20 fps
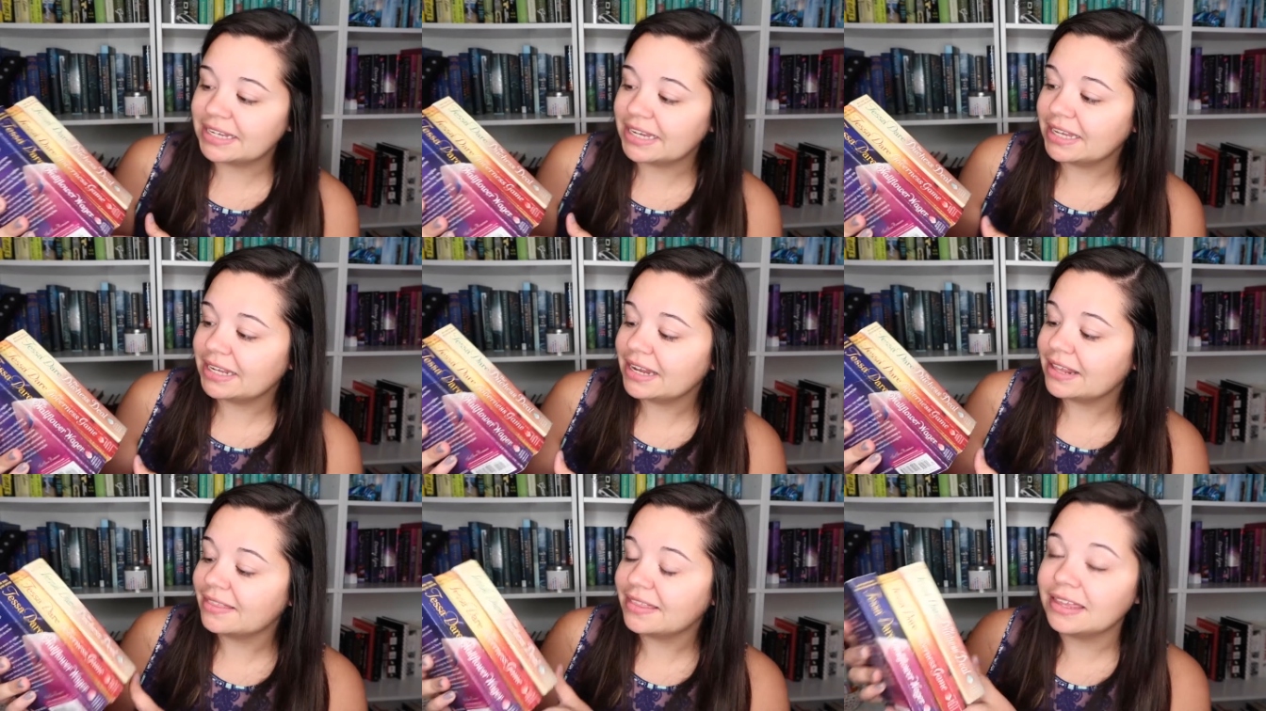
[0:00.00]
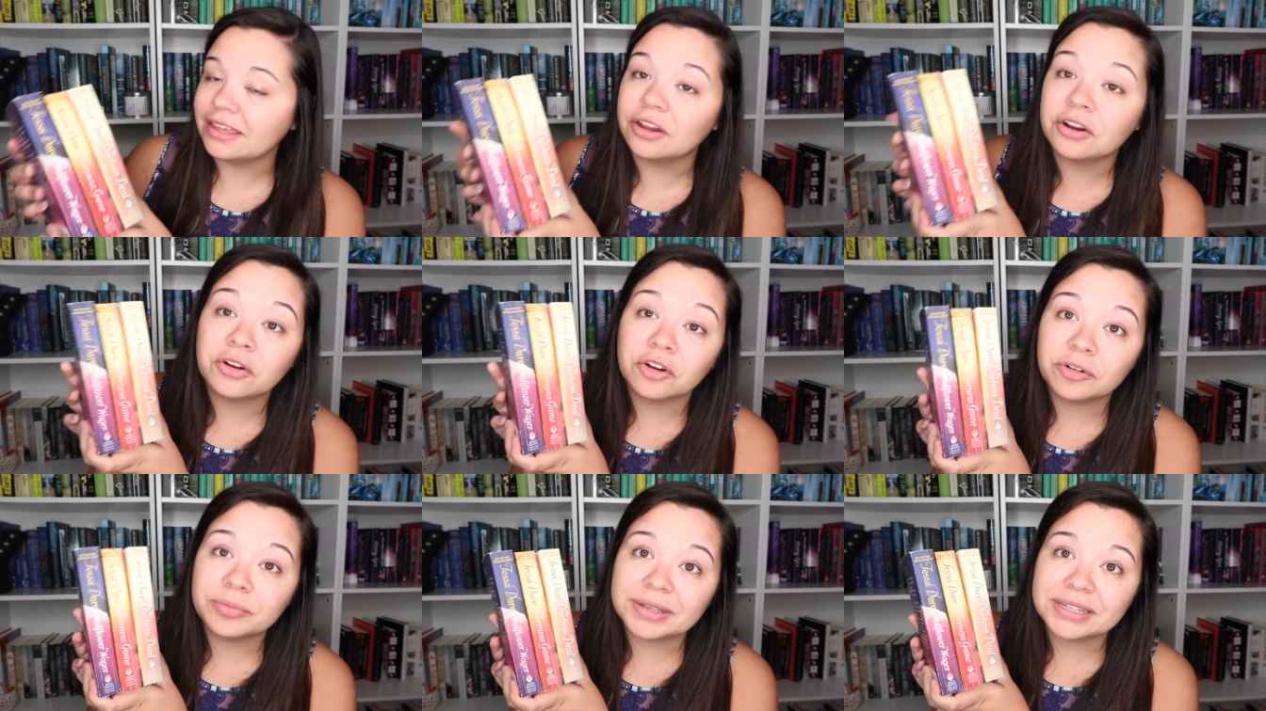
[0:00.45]
in the
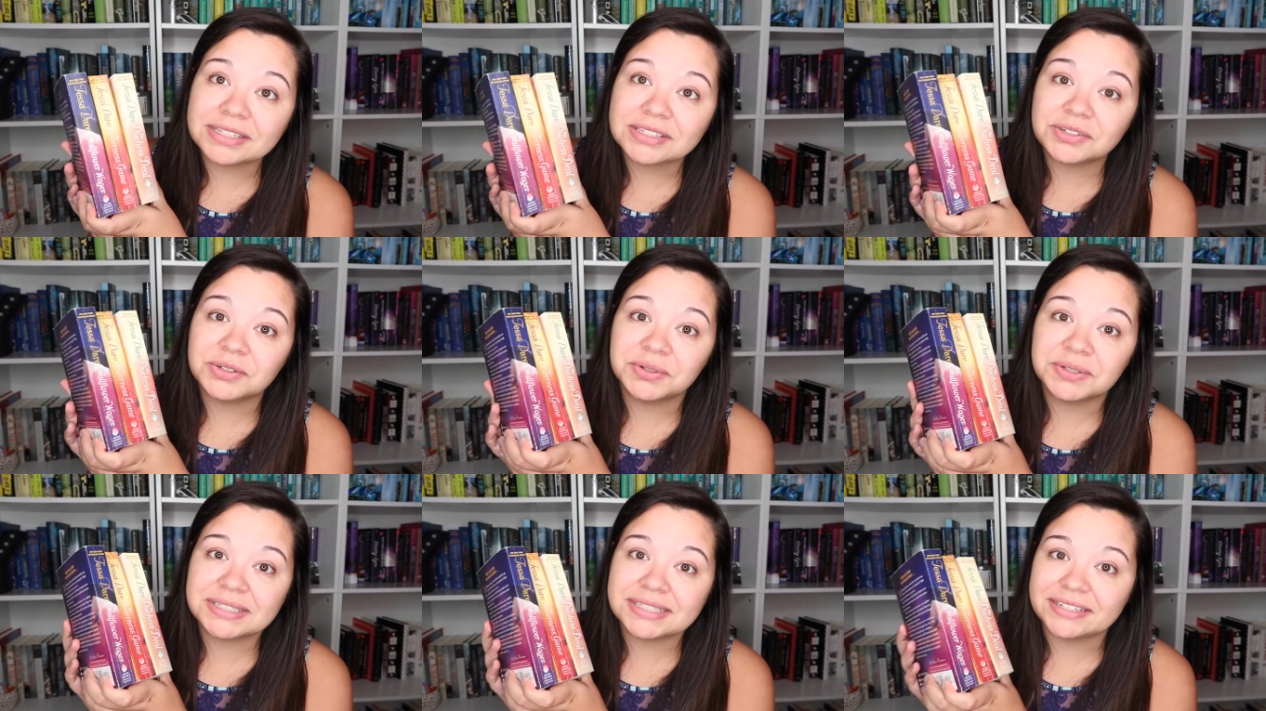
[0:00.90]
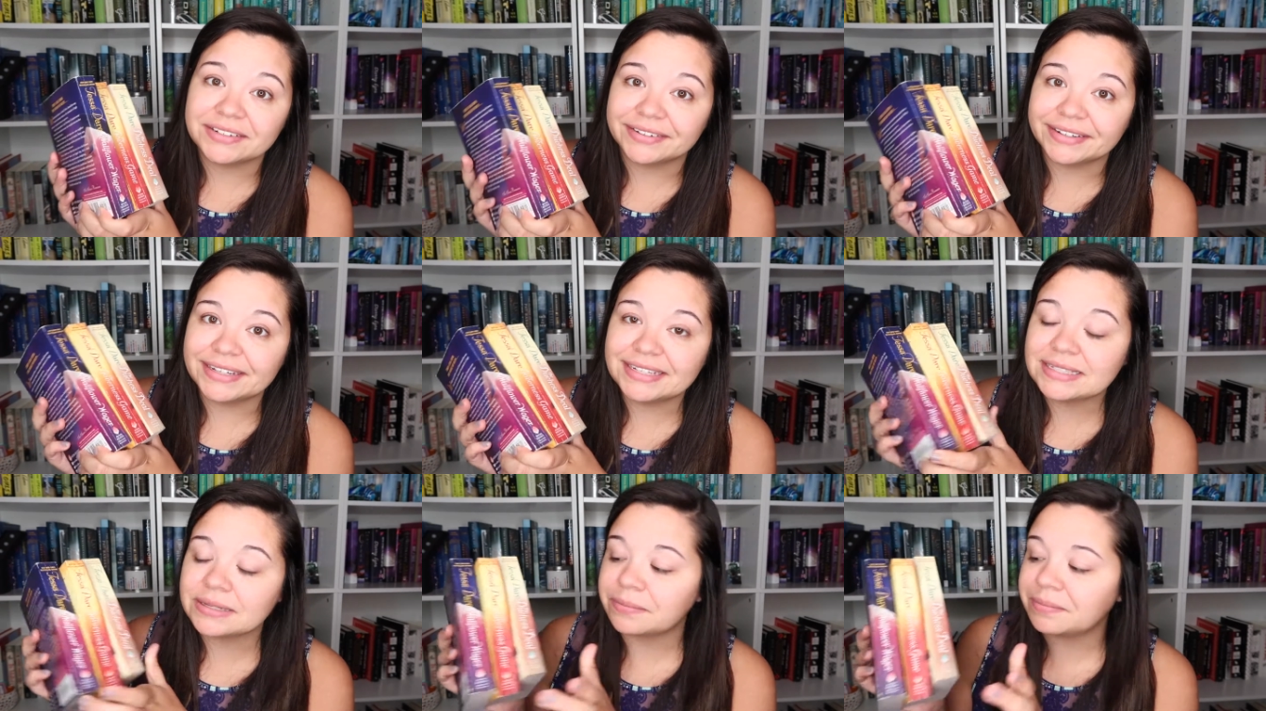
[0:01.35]
Girl Meets Duke
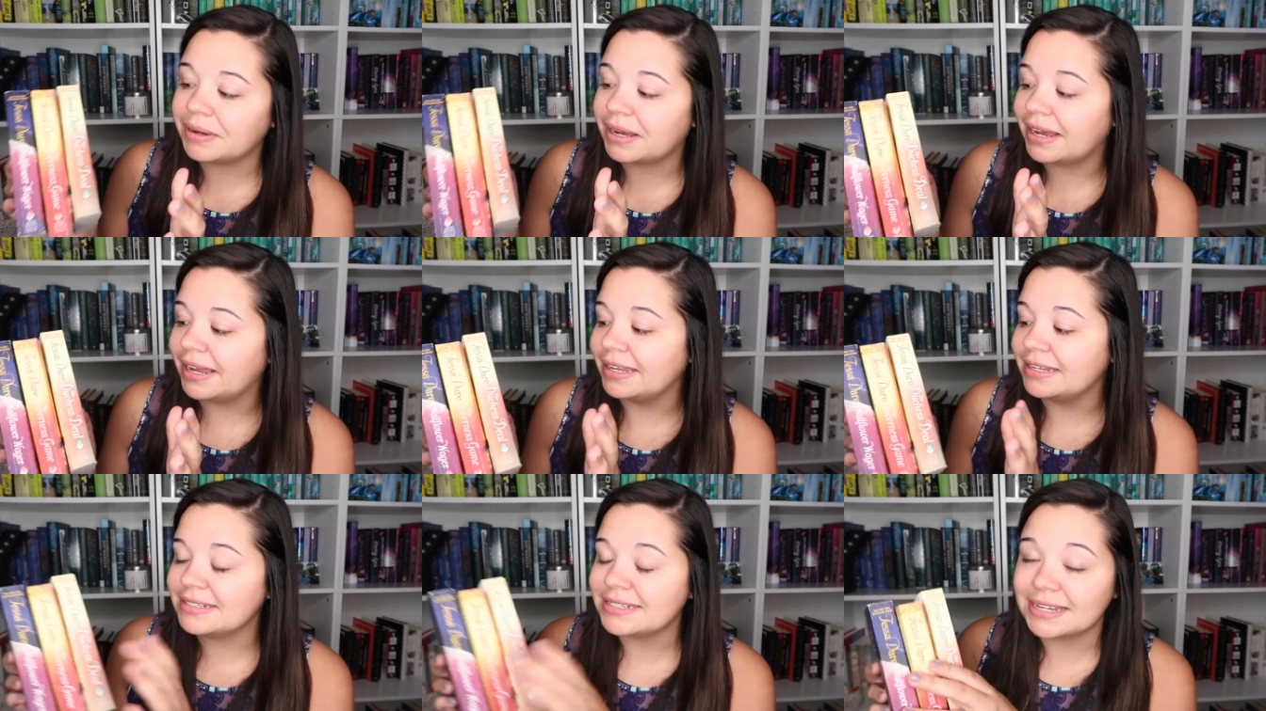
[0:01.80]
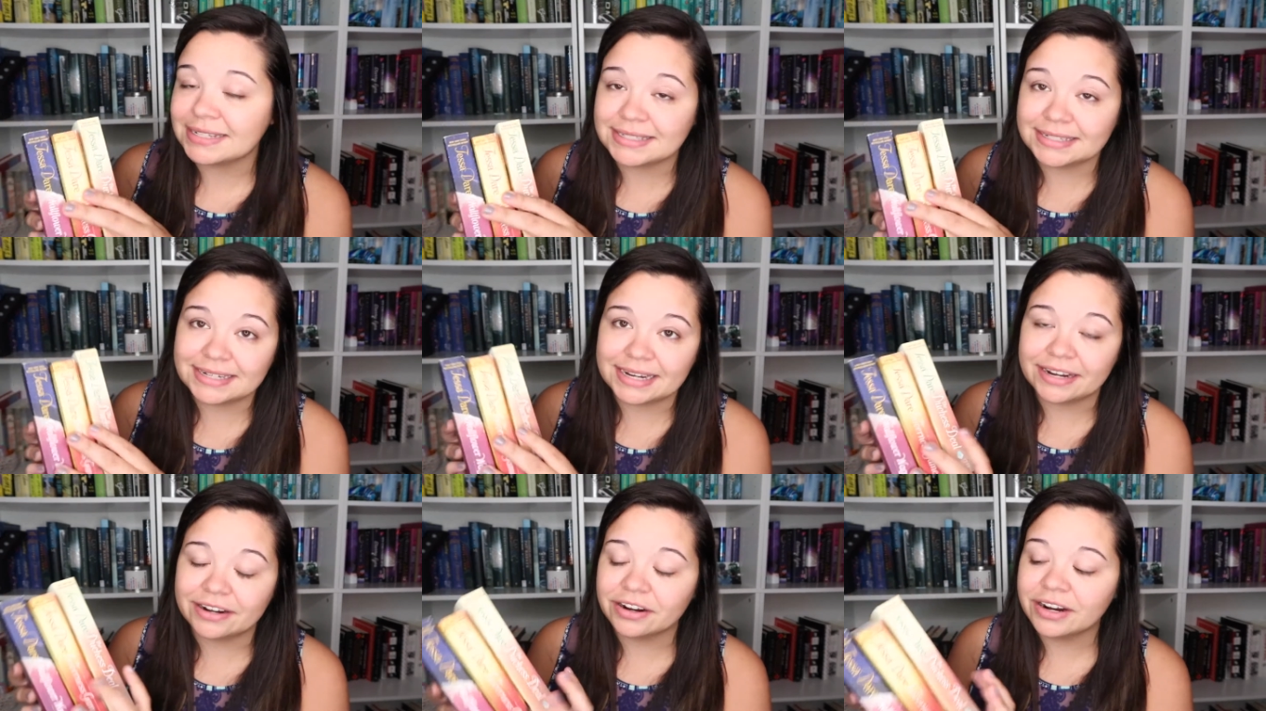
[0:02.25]
series by
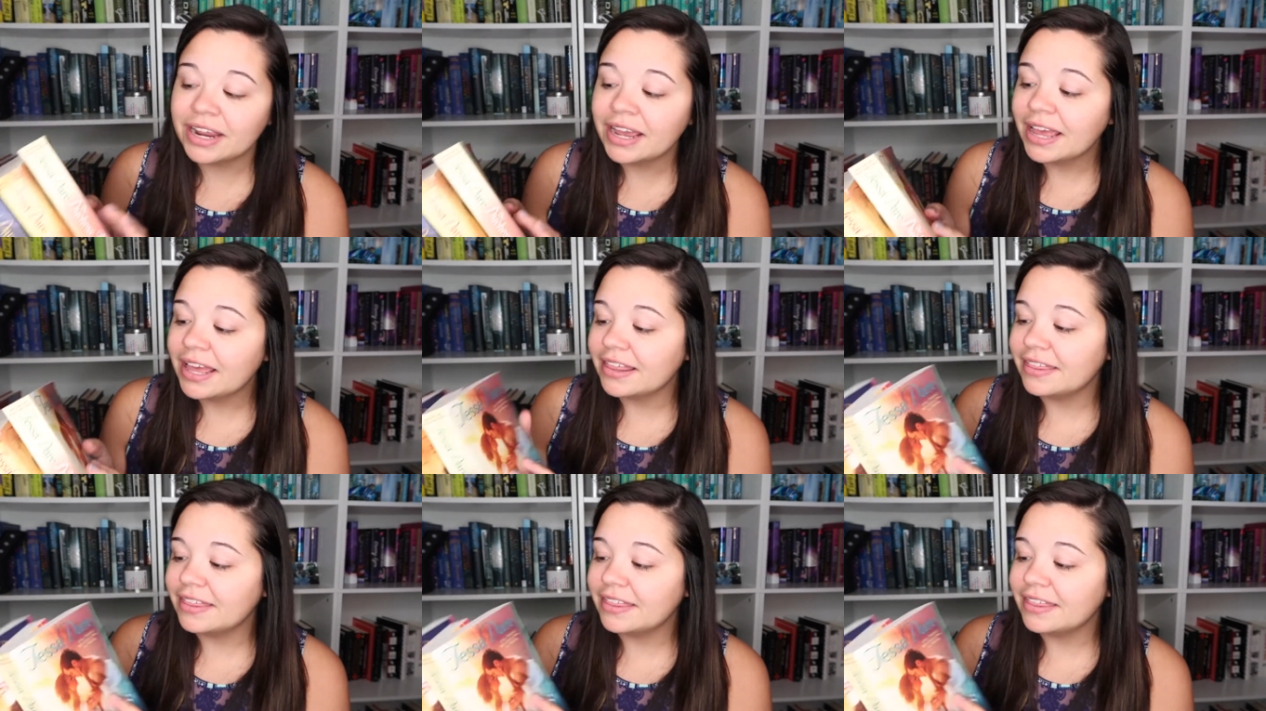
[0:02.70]
Tessa Dare.